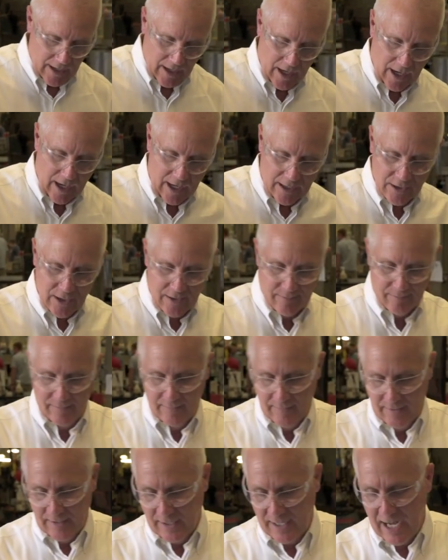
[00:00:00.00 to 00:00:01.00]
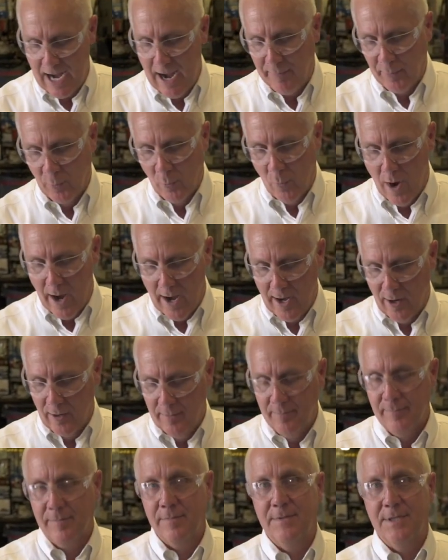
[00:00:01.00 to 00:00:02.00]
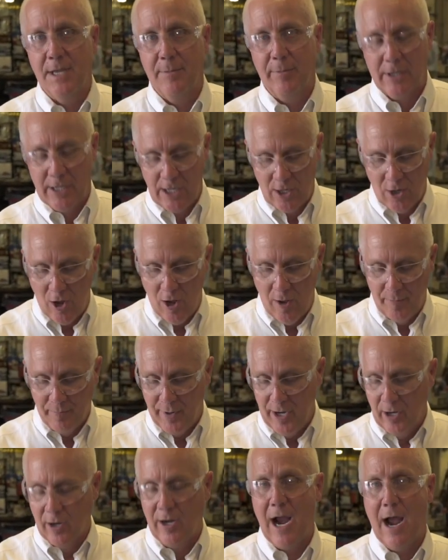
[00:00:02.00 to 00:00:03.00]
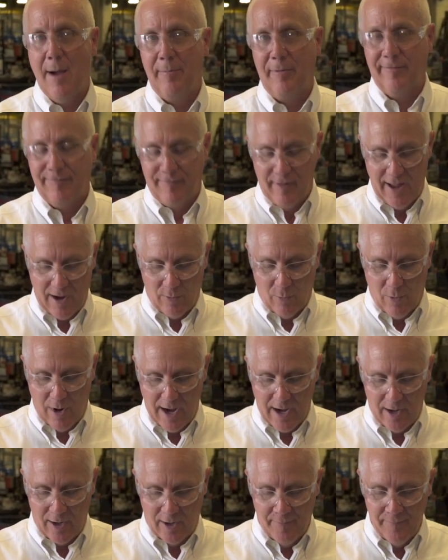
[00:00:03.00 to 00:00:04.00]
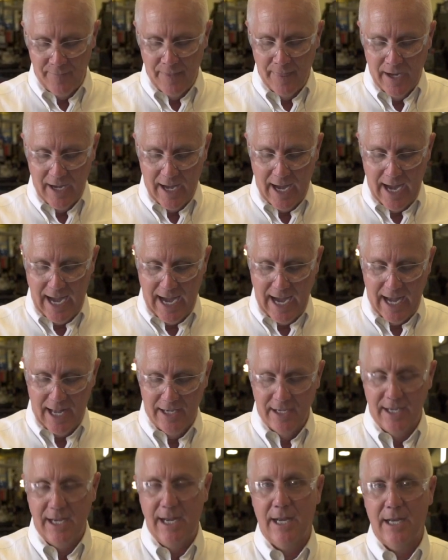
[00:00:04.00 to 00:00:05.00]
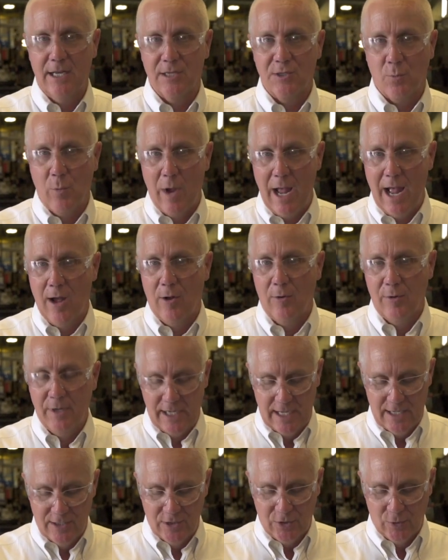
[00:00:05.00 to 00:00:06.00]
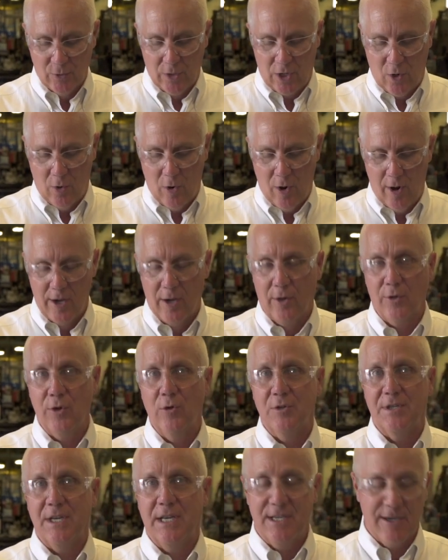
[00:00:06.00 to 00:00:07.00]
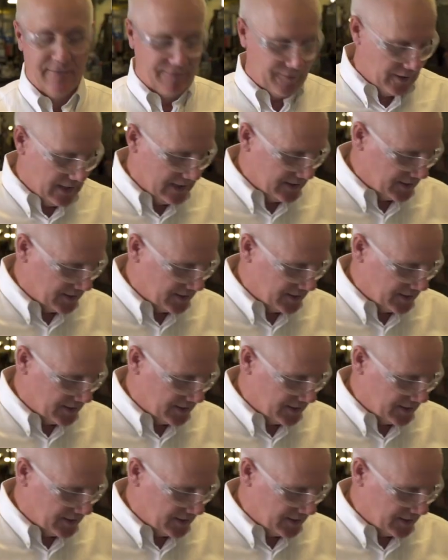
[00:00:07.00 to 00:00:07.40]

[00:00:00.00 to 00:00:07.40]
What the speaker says: copper wire, typically called bare copper flat wire, and it is wound into a coil using different